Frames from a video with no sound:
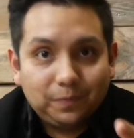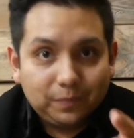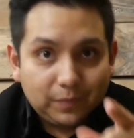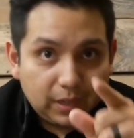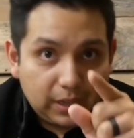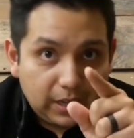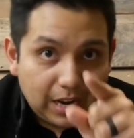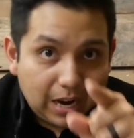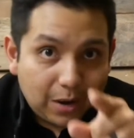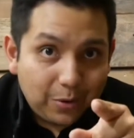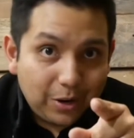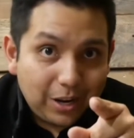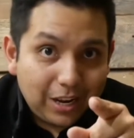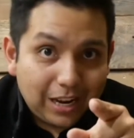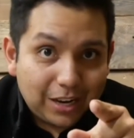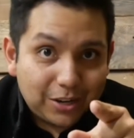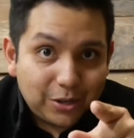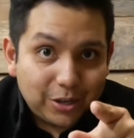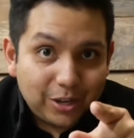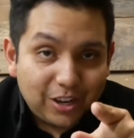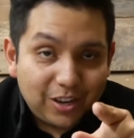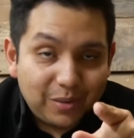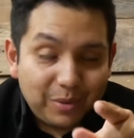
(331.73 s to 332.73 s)
Now we're
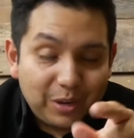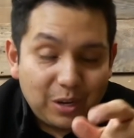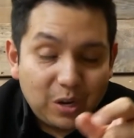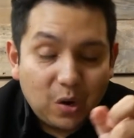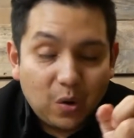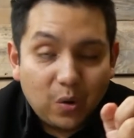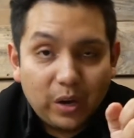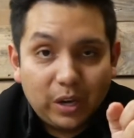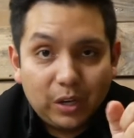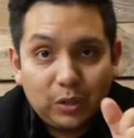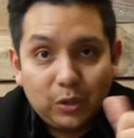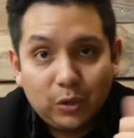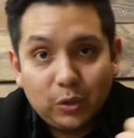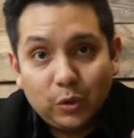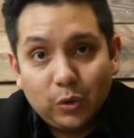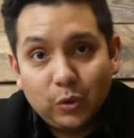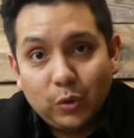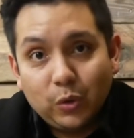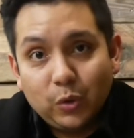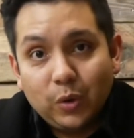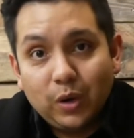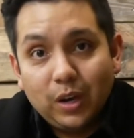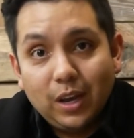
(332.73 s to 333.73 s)
actually going to be going
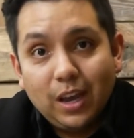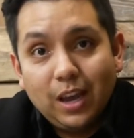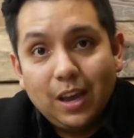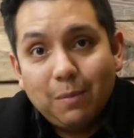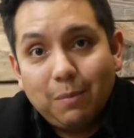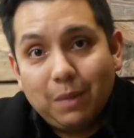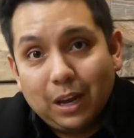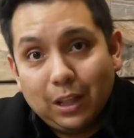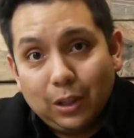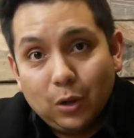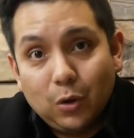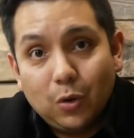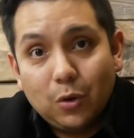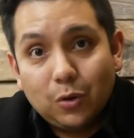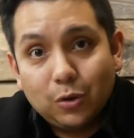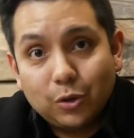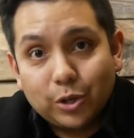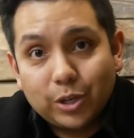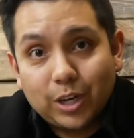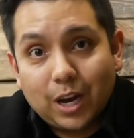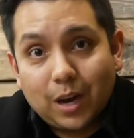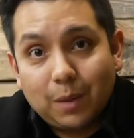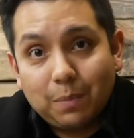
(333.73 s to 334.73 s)
to my local
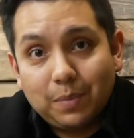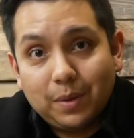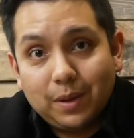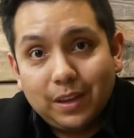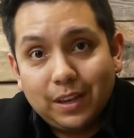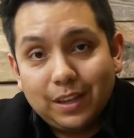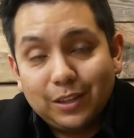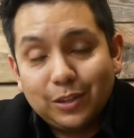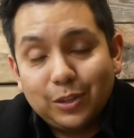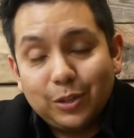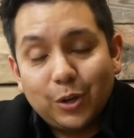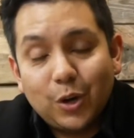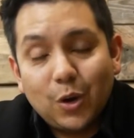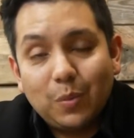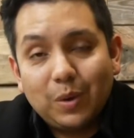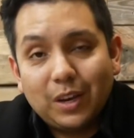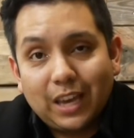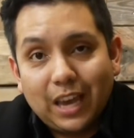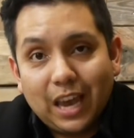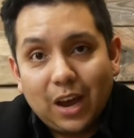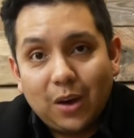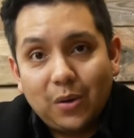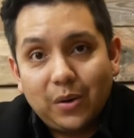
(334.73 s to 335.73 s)
shop in Sonoma
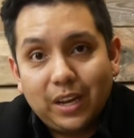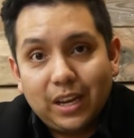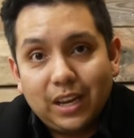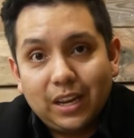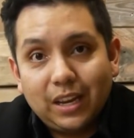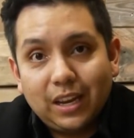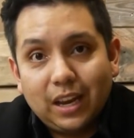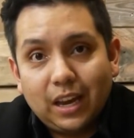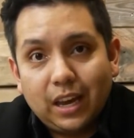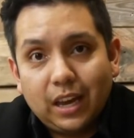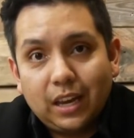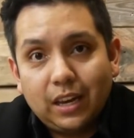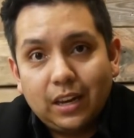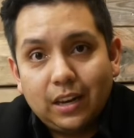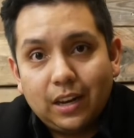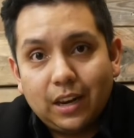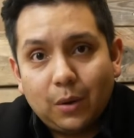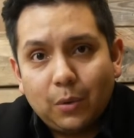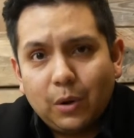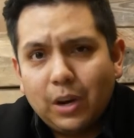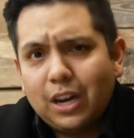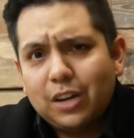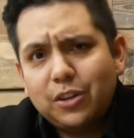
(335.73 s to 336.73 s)
County, and
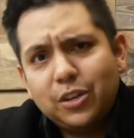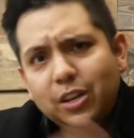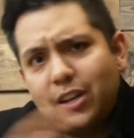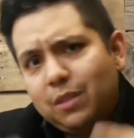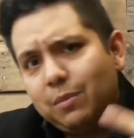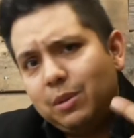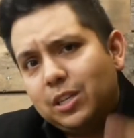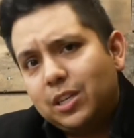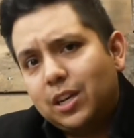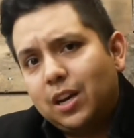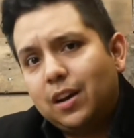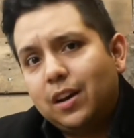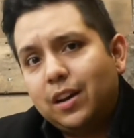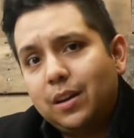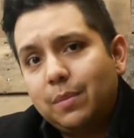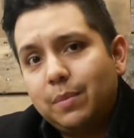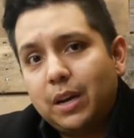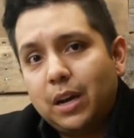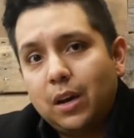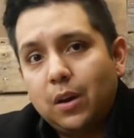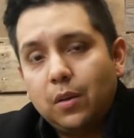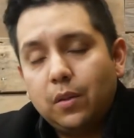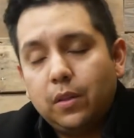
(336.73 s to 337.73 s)
we're actually going to be talking
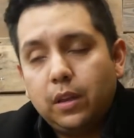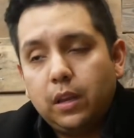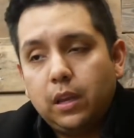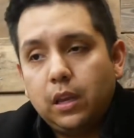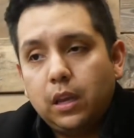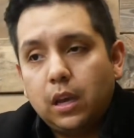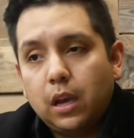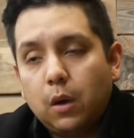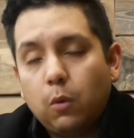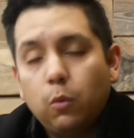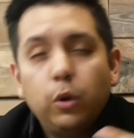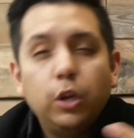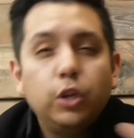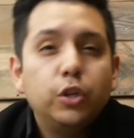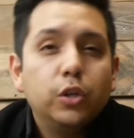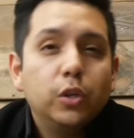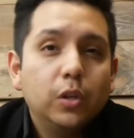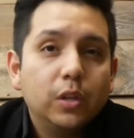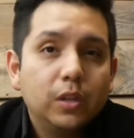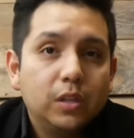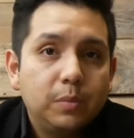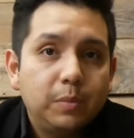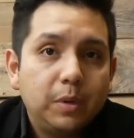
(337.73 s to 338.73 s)
about the
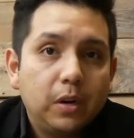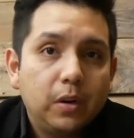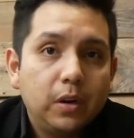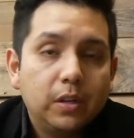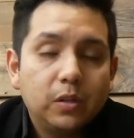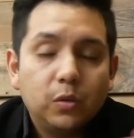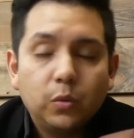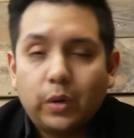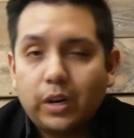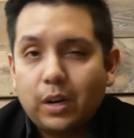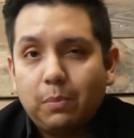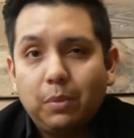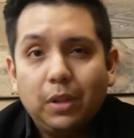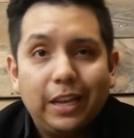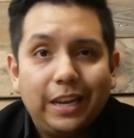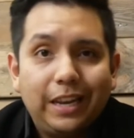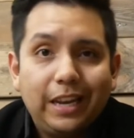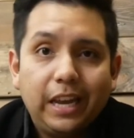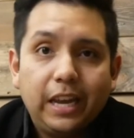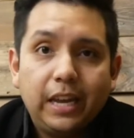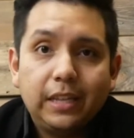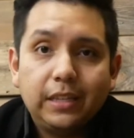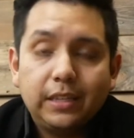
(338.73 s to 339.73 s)
regional experience, what I played
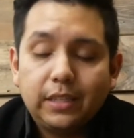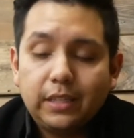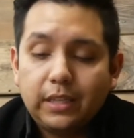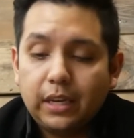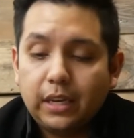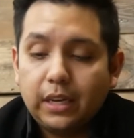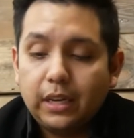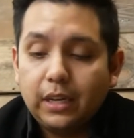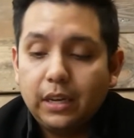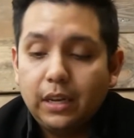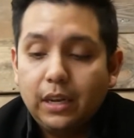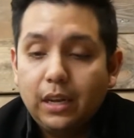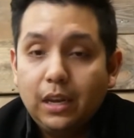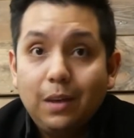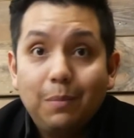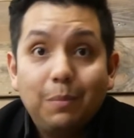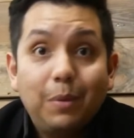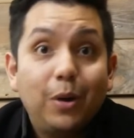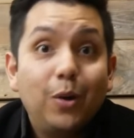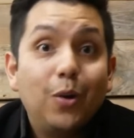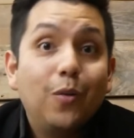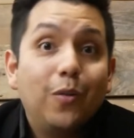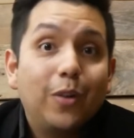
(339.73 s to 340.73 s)
against, and
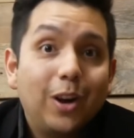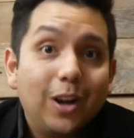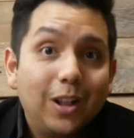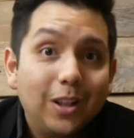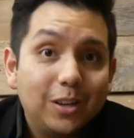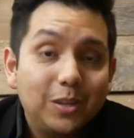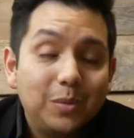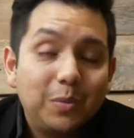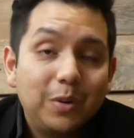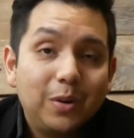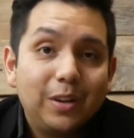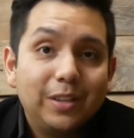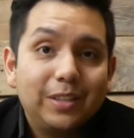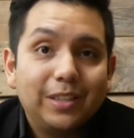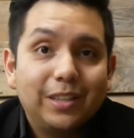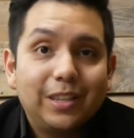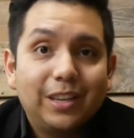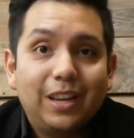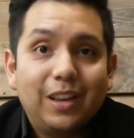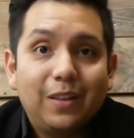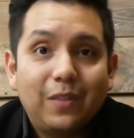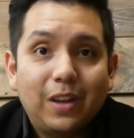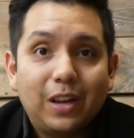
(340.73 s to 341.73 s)
my overall experience at
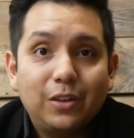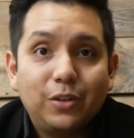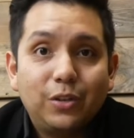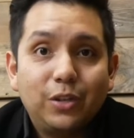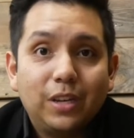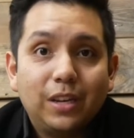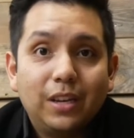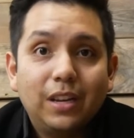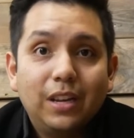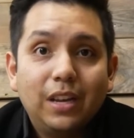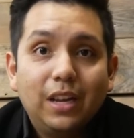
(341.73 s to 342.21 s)
the convention.